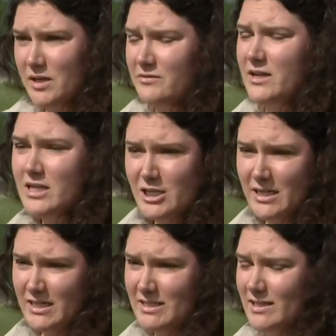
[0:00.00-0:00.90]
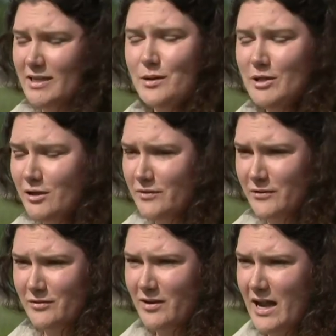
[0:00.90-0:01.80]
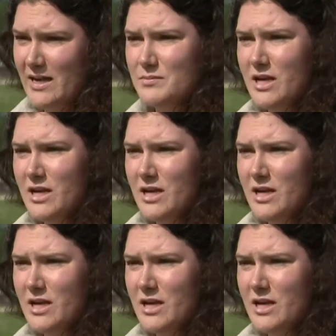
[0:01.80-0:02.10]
might have hitchhiked and come along ride,